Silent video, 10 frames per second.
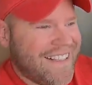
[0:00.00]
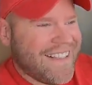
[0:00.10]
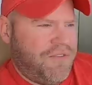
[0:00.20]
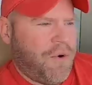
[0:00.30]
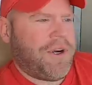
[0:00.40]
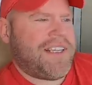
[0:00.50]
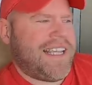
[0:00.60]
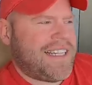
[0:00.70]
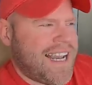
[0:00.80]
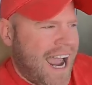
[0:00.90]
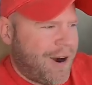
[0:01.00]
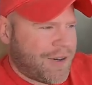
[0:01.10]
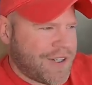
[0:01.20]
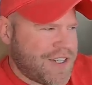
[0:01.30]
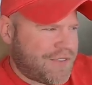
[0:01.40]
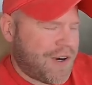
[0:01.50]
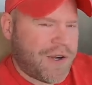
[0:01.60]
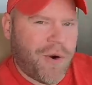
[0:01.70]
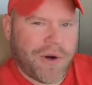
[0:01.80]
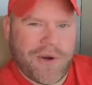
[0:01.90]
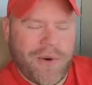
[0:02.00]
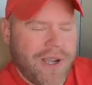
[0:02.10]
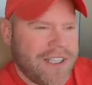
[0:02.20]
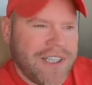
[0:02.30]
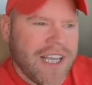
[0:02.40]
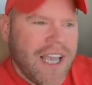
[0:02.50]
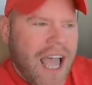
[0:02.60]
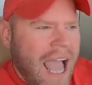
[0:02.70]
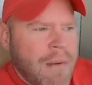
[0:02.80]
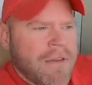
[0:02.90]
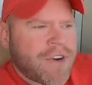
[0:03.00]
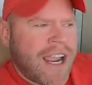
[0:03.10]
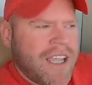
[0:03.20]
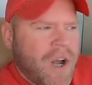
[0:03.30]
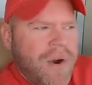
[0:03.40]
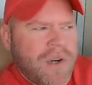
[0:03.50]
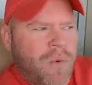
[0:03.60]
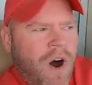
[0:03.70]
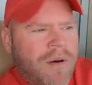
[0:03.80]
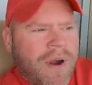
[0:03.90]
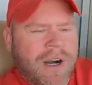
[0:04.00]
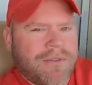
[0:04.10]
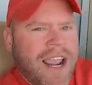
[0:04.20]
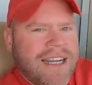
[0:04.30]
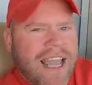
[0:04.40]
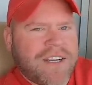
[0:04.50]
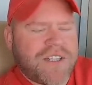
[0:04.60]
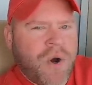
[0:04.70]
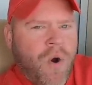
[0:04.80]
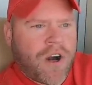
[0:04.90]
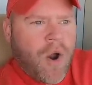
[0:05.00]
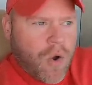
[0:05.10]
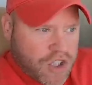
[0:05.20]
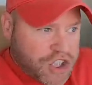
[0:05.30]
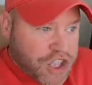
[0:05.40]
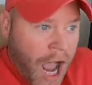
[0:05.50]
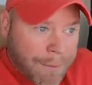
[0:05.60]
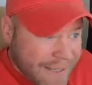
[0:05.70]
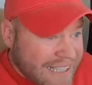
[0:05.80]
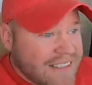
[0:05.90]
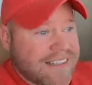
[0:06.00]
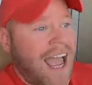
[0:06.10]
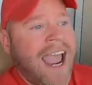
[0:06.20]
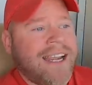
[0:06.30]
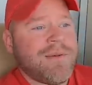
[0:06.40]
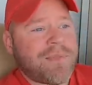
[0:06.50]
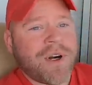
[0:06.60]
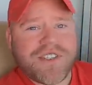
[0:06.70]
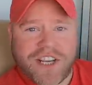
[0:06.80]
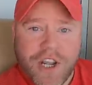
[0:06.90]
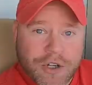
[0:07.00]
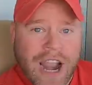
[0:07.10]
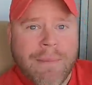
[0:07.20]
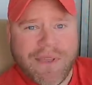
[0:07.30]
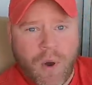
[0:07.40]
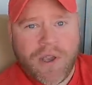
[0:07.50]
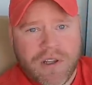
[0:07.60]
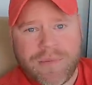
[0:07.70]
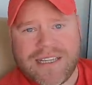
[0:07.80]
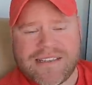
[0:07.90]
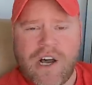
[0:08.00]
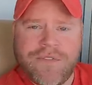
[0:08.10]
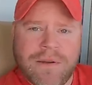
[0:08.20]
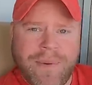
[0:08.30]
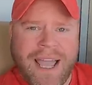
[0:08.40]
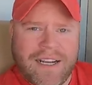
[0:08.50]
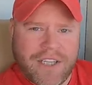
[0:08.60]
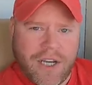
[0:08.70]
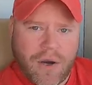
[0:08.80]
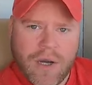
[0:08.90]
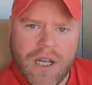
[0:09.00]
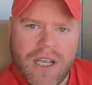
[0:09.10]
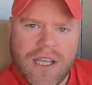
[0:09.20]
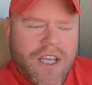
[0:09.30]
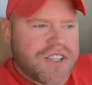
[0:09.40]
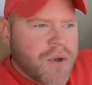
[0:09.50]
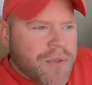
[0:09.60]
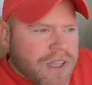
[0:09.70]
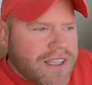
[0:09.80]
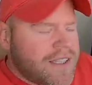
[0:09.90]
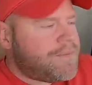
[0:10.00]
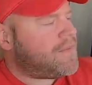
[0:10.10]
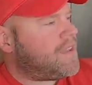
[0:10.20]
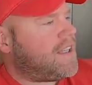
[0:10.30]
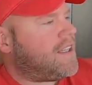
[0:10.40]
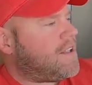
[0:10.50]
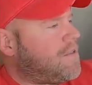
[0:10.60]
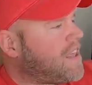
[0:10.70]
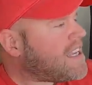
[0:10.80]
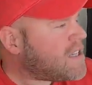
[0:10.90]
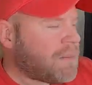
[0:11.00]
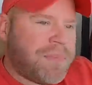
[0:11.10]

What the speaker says: 4 to 6 hours for a quart of oil. However, I can go into Walmart right next door, shop inside in person, grab the oil myself, and buy it and go. So... These